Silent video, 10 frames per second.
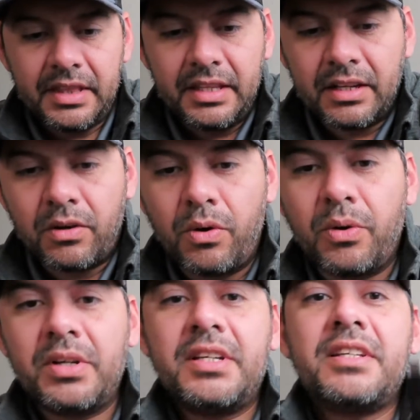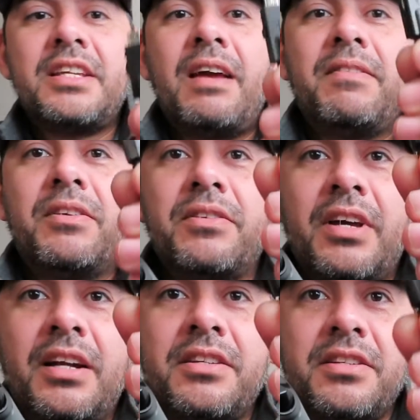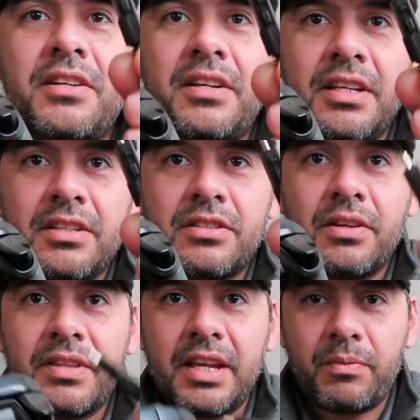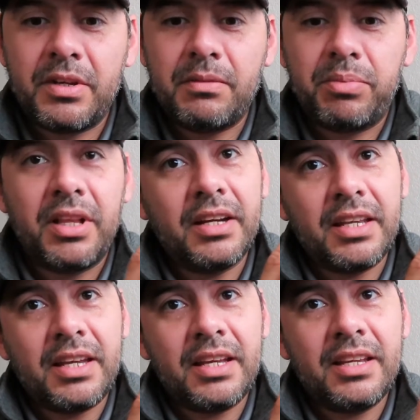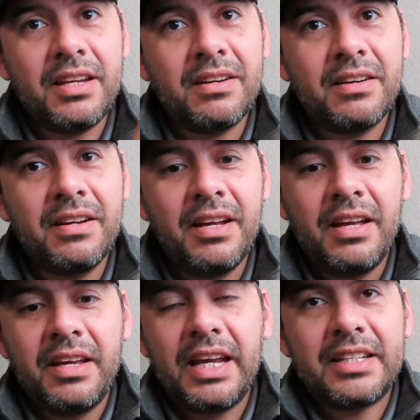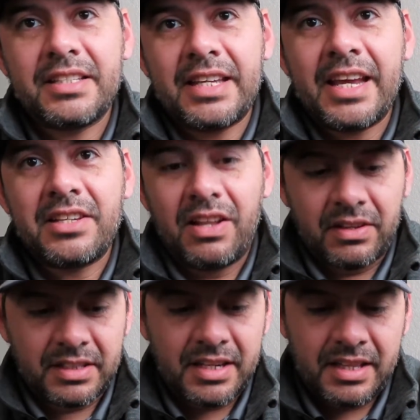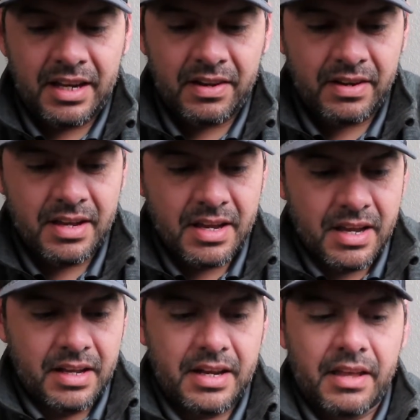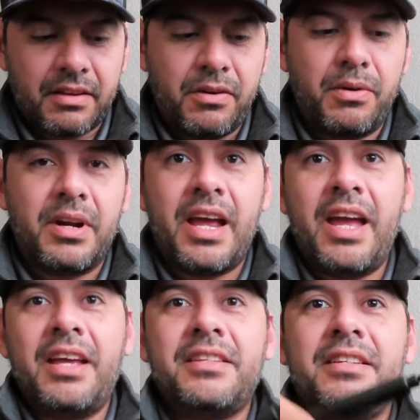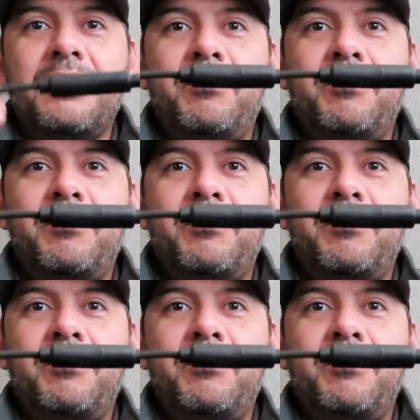The cord does have little notches on it so that when you plug it in here, it stays locked in there. Now the cord has this